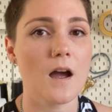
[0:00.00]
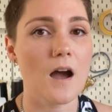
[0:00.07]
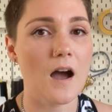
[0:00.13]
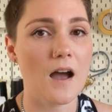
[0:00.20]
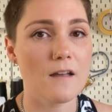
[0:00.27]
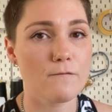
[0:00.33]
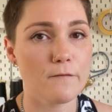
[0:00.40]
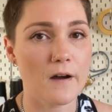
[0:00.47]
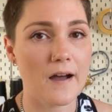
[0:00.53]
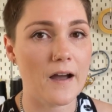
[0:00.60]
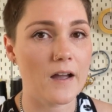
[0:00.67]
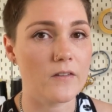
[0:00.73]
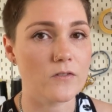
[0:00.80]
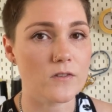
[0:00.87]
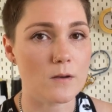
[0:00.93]
I
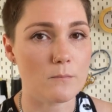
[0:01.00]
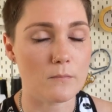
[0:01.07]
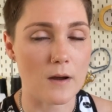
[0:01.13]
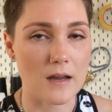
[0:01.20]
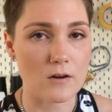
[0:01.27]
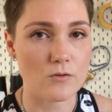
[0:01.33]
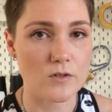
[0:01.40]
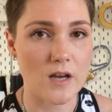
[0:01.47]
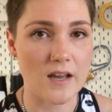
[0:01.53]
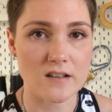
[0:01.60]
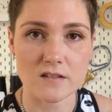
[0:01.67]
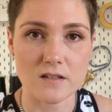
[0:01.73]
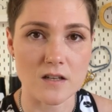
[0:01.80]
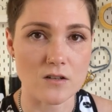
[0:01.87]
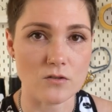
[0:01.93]
find that
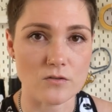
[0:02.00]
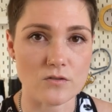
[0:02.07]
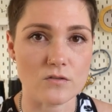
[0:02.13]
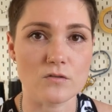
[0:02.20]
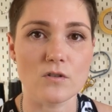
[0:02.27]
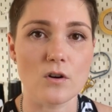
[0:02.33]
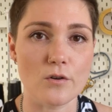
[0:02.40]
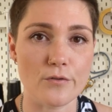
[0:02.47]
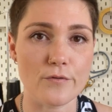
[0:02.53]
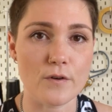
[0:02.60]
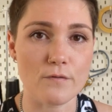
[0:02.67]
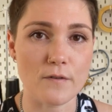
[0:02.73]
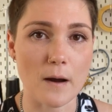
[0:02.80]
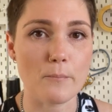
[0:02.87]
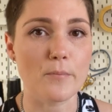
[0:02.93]
Microtex needles will go
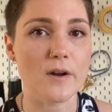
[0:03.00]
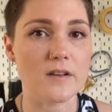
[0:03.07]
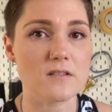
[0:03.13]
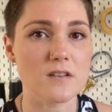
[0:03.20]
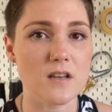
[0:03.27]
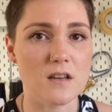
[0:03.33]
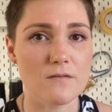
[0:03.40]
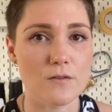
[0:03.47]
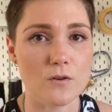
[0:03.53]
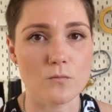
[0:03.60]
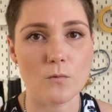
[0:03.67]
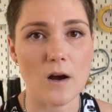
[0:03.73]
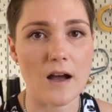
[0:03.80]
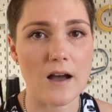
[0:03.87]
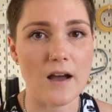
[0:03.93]
through fabrics
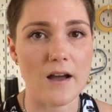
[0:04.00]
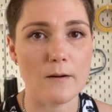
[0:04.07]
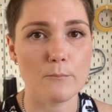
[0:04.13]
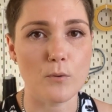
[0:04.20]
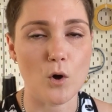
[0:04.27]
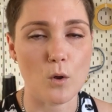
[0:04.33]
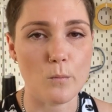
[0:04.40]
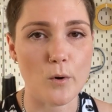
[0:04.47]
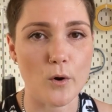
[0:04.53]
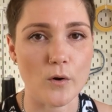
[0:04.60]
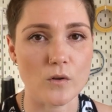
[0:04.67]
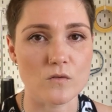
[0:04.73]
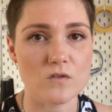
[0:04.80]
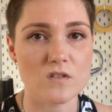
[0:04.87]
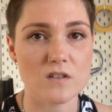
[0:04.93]
even where
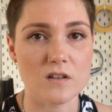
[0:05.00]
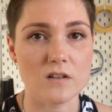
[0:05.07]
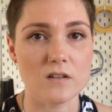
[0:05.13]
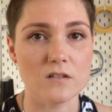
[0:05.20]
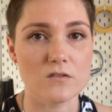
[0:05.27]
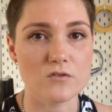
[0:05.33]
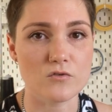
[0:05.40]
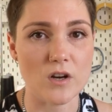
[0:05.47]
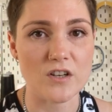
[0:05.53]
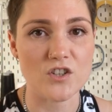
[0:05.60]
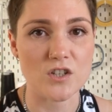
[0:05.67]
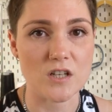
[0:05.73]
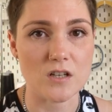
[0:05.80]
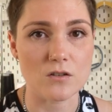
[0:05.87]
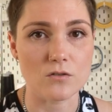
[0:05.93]
ballpoints and
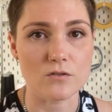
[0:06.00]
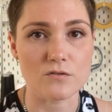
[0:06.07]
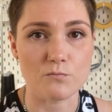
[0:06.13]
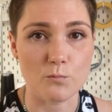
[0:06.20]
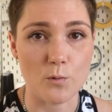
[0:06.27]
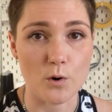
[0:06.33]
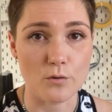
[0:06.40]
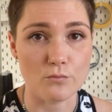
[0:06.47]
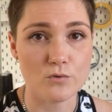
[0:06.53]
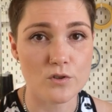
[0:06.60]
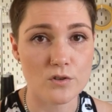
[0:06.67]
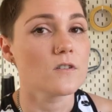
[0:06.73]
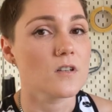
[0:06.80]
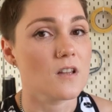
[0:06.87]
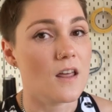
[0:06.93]
stretch needles
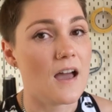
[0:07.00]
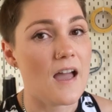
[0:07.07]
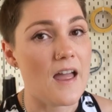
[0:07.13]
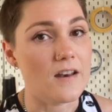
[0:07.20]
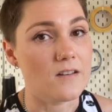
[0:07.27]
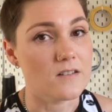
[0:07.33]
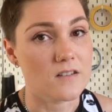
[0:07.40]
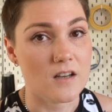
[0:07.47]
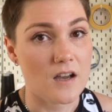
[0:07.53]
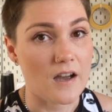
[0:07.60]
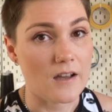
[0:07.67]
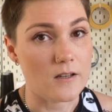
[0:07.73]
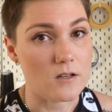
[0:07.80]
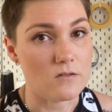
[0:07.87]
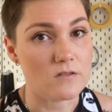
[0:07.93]
won't. To that end,
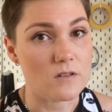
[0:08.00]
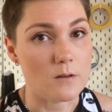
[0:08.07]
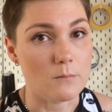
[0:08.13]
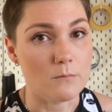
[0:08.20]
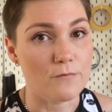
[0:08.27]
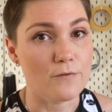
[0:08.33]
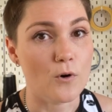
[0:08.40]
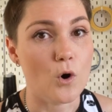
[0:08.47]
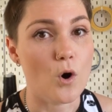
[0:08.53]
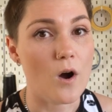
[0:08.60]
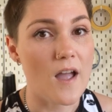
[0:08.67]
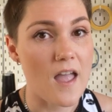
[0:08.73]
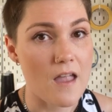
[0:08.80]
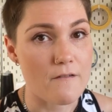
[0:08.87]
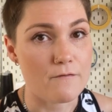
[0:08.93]
I use them for
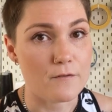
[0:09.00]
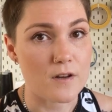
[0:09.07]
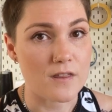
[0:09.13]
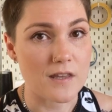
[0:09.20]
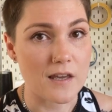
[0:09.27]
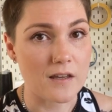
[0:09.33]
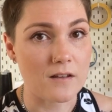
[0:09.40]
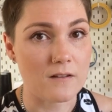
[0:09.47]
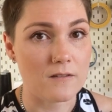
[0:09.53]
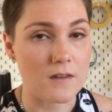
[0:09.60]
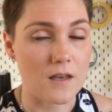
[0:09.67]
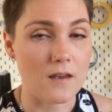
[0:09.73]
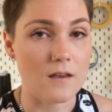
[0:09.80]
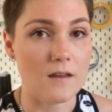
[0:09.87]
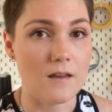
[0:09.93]
everything
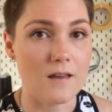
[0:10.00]
that